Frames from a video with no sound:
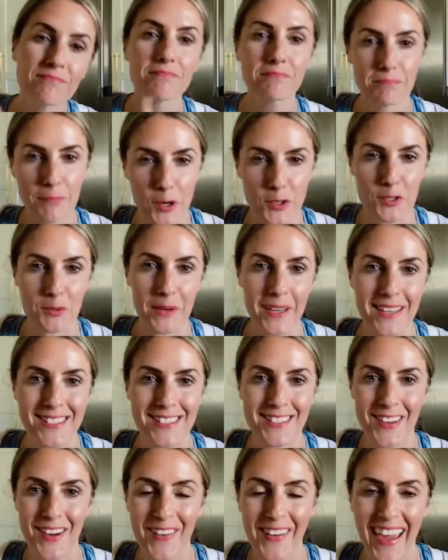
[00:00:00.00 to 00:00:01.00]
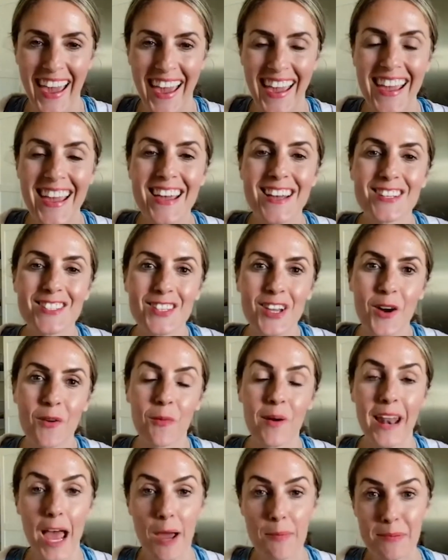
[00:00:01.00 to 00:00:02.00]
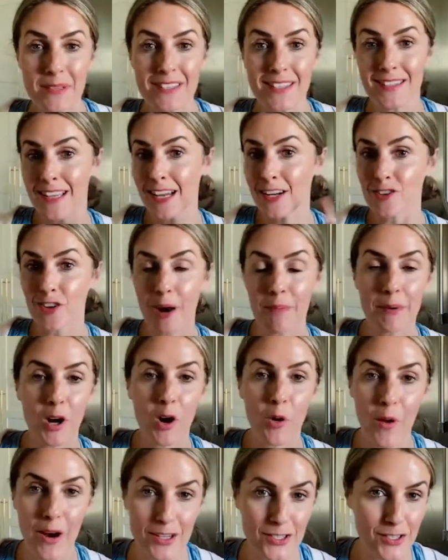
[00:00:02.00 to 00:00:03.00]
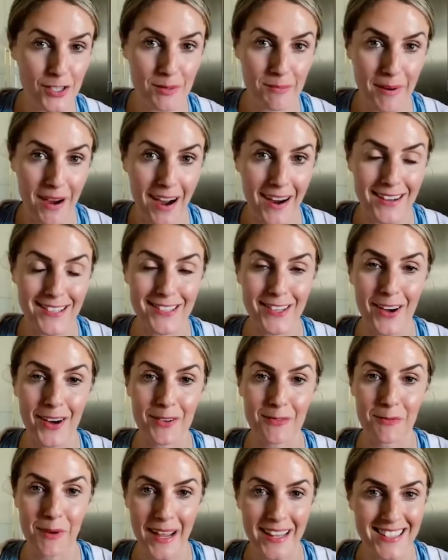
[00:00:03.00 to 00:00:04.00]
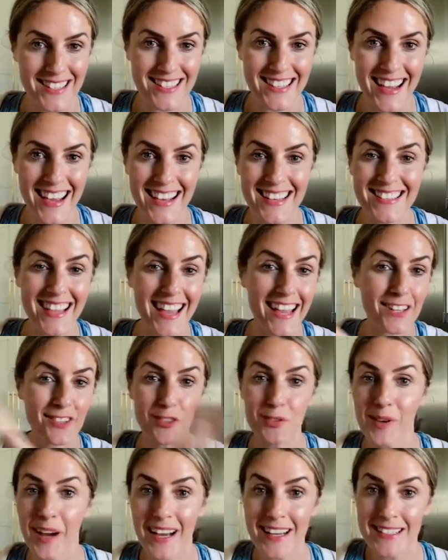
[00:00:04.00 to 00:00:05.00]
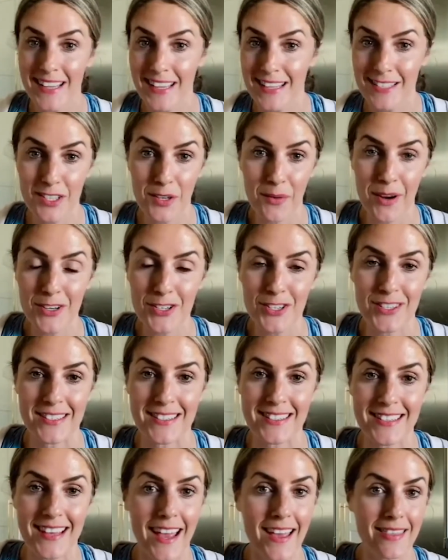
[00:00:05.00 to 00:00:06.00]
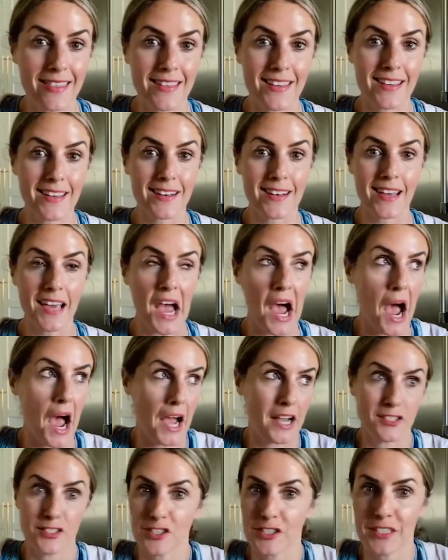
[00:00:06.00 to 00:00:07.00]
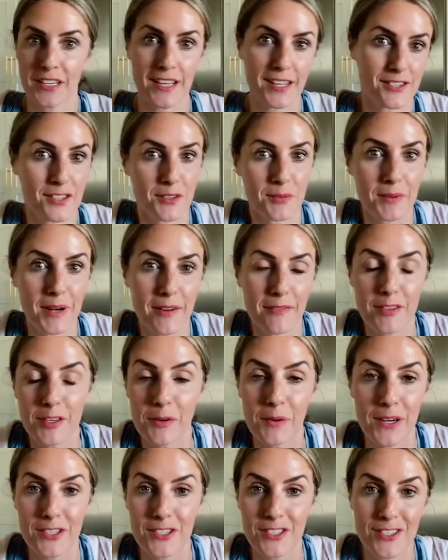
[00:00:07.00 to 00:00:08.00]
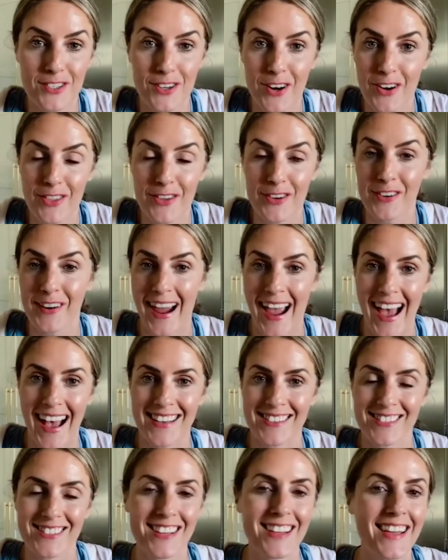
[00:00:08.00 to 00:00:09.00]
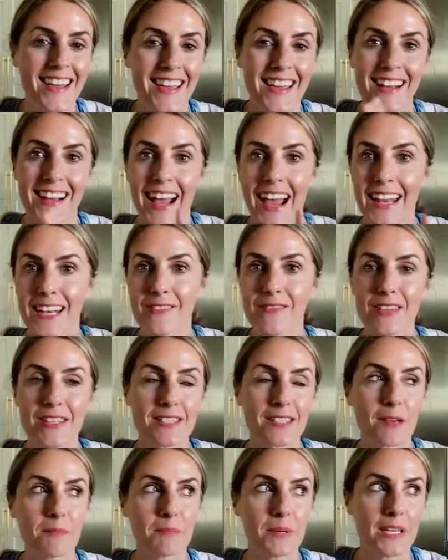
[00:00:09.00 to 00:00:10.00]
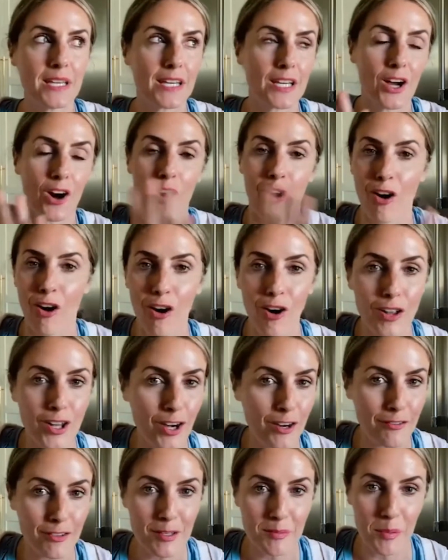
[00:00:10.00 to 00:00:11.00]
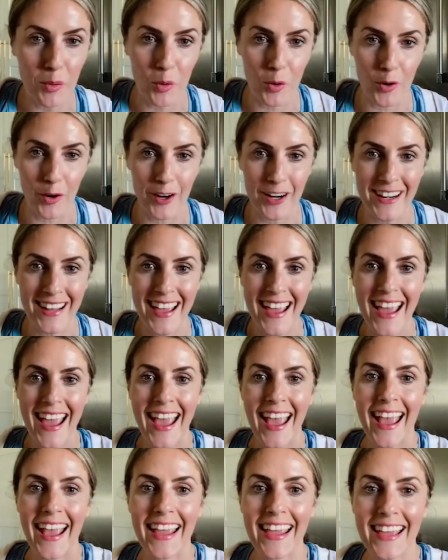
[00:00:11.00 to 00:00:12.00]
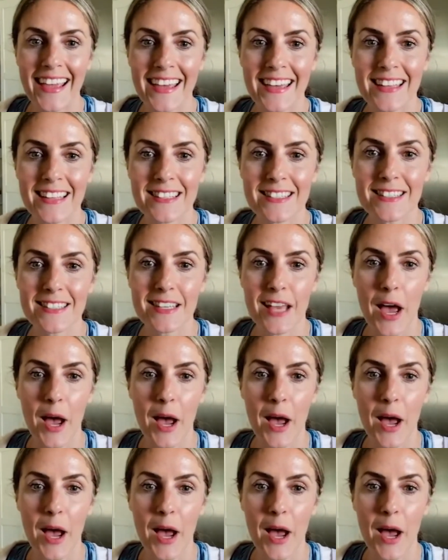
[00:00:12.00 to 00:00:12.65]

most weeks, okay? So what happens is I drop a question box on Wednesdays and you guys ask the questions and then I just answer whatever the questions are that are asked. It kind of ends up being all over the board and